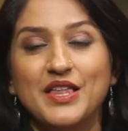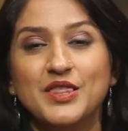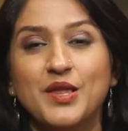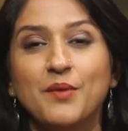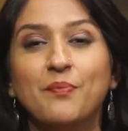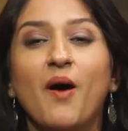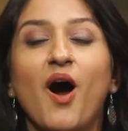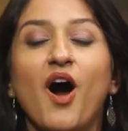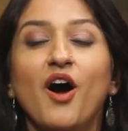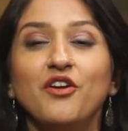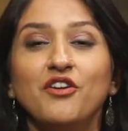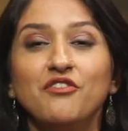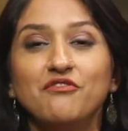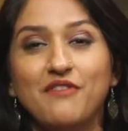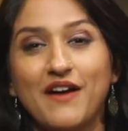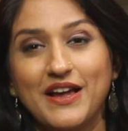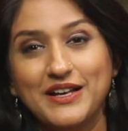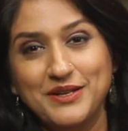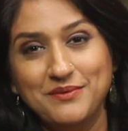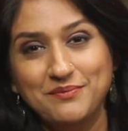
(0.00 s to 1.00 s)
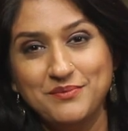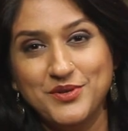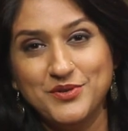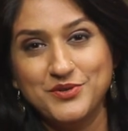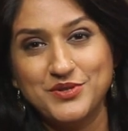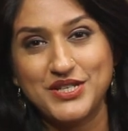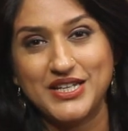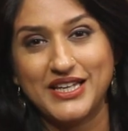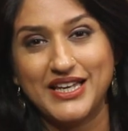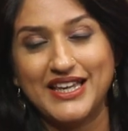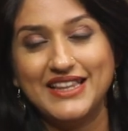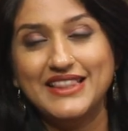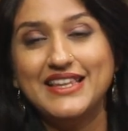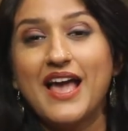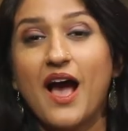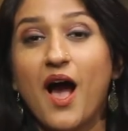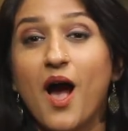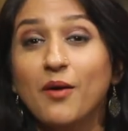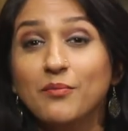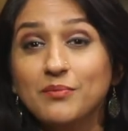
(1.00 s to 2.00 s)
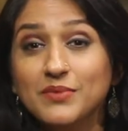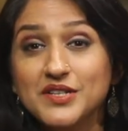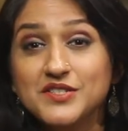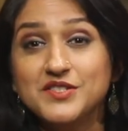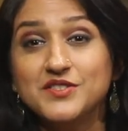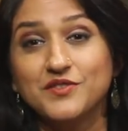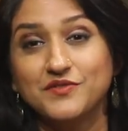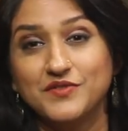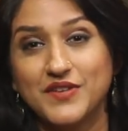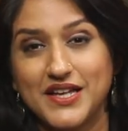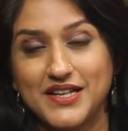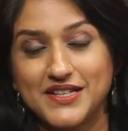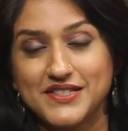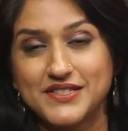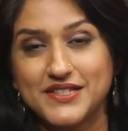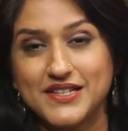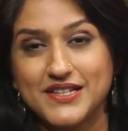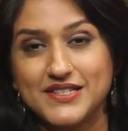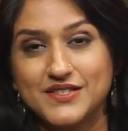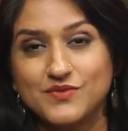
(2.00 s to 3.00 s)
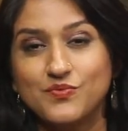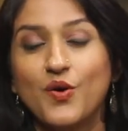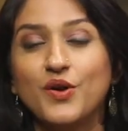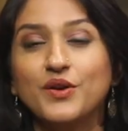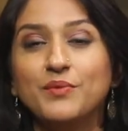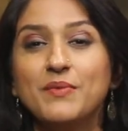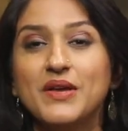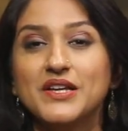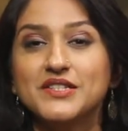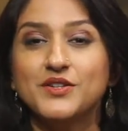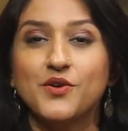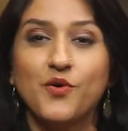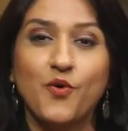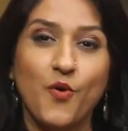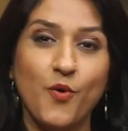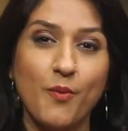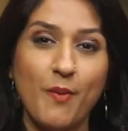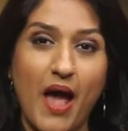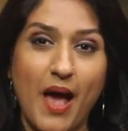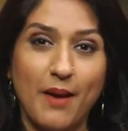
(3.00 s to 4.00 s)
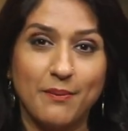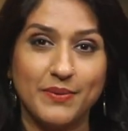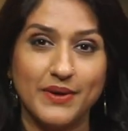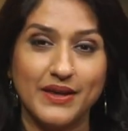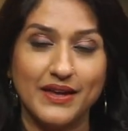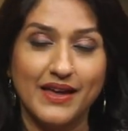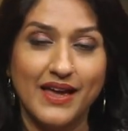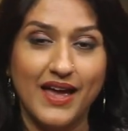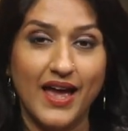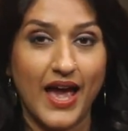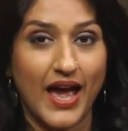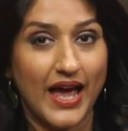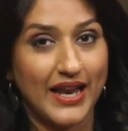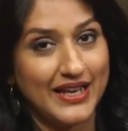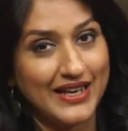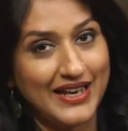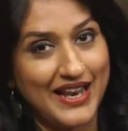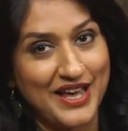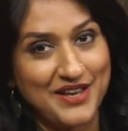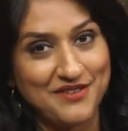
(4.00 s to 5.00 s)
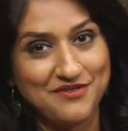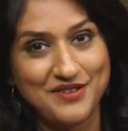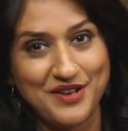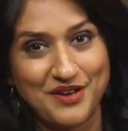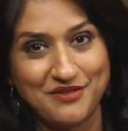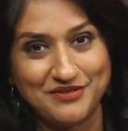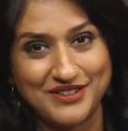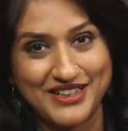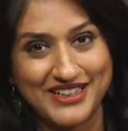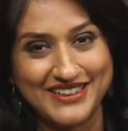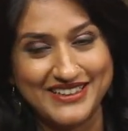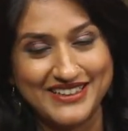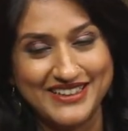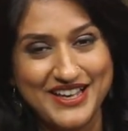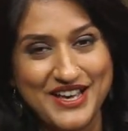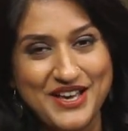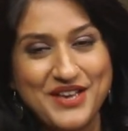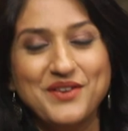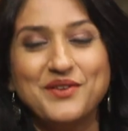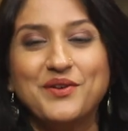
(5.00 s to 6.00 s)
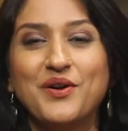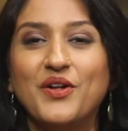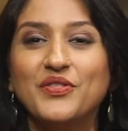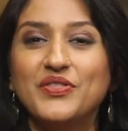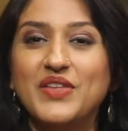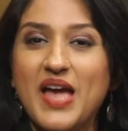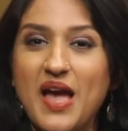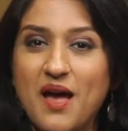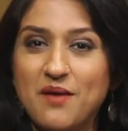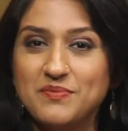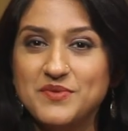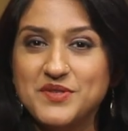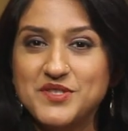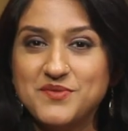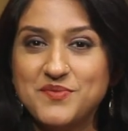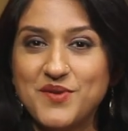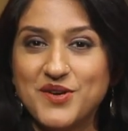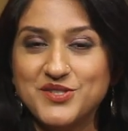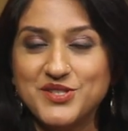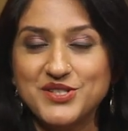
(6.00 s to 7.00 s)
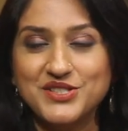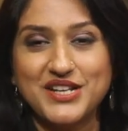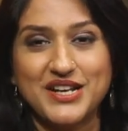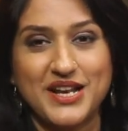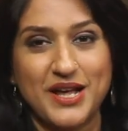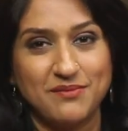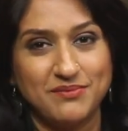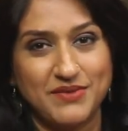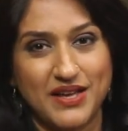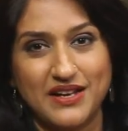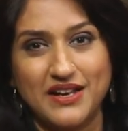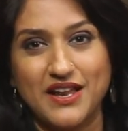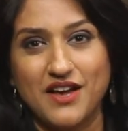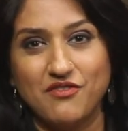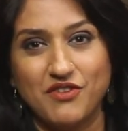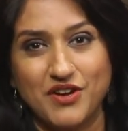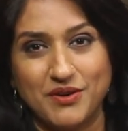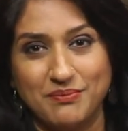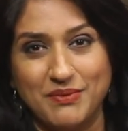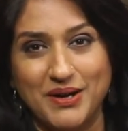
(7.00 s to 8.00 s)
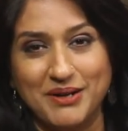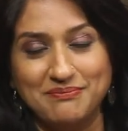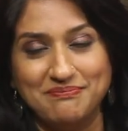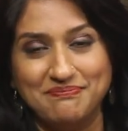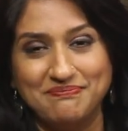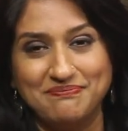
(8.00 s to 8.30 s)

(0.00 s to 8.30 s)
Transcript: The power of finding beauty in the humblest of things is what makes a home happy and a life lovely. You're on the Happiness Project and I'm Dhanya Varma.